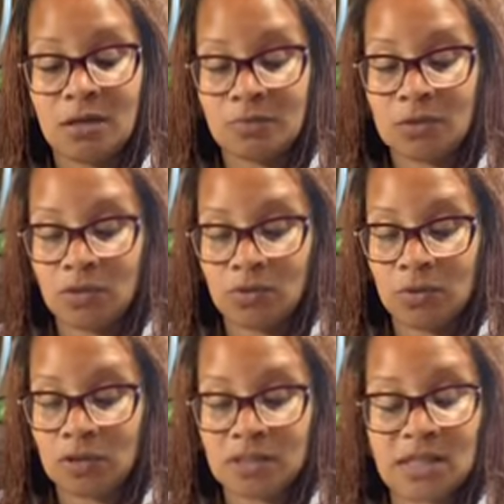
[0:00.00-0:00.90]
So you
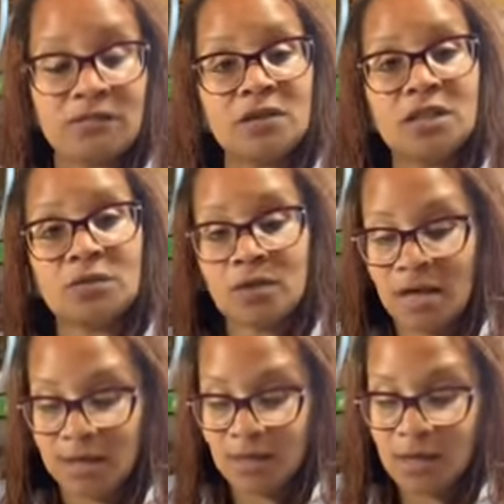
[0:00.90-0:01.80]
could definitely do that.
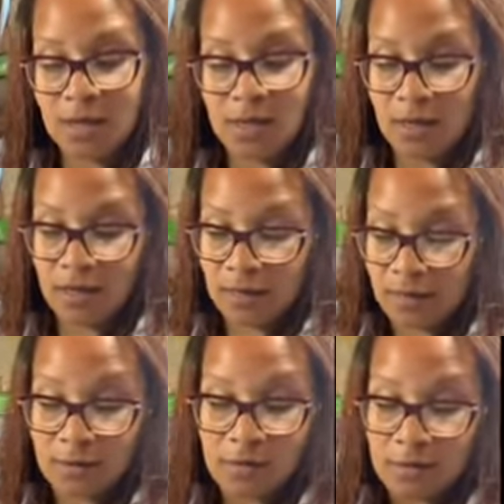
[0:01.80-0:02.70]

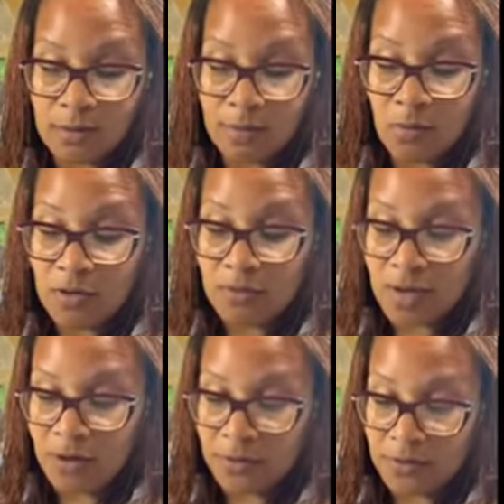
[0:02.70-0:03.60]
And the more the
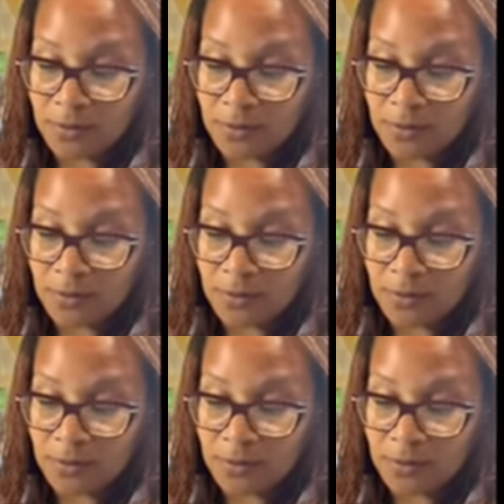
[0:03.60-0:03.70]
merrier.